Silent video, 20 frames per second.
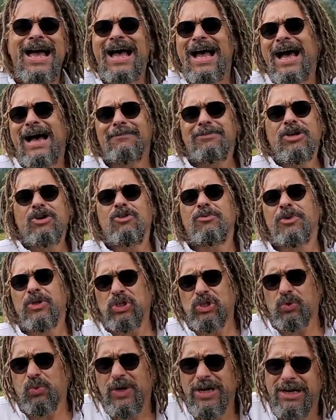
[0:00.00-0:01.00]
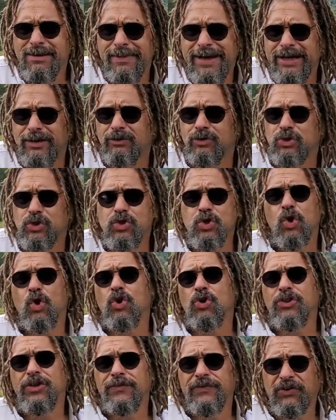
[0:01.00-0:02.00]
I'm now about 20 miles
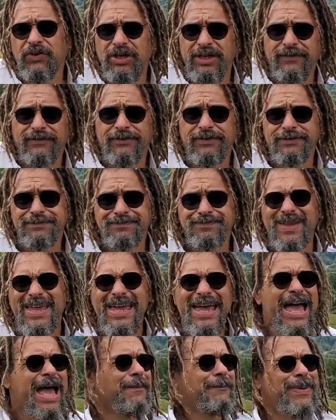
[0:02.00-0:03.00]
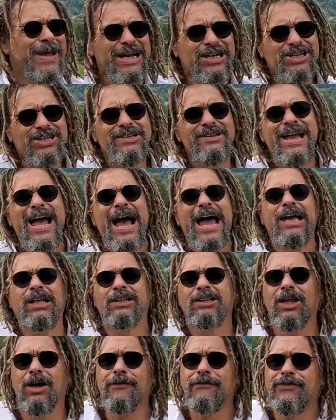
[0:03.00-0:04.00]
north of Crieff. Personally, I
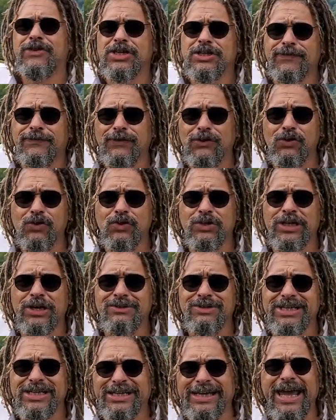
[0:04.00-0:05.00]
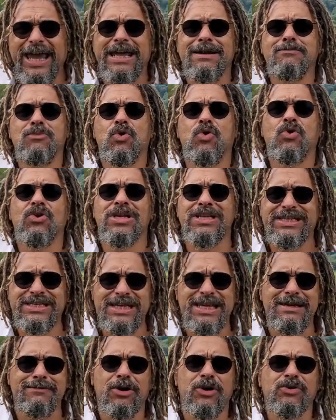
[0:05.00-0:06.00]
love this view down to Kenmore and
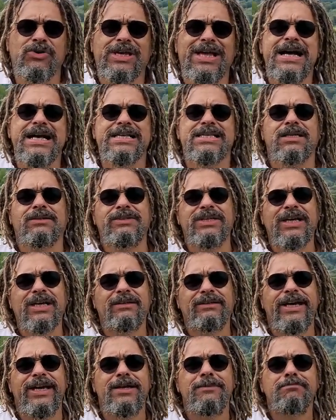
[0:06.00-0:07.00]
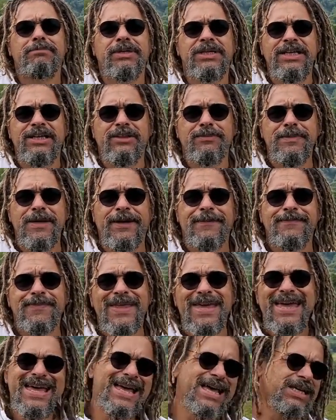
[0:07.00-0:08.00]
Teignmouth Castle in the glen beneath me.
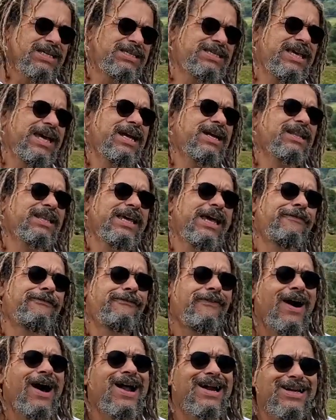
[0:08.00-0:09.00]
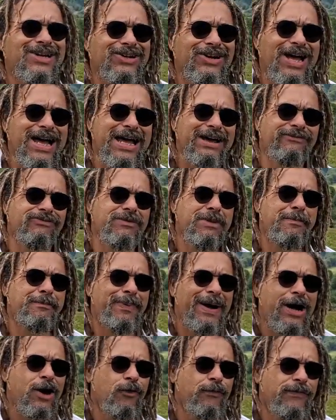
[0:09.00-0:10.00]
It's certainly a far cry from the
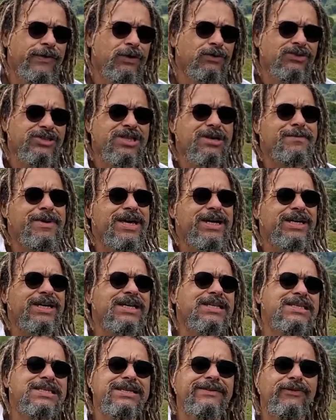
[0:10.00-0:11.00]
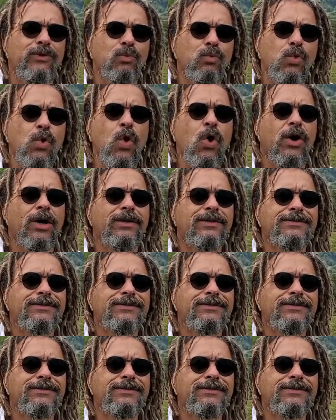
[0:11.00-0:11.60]
battlefields of the American Civil War.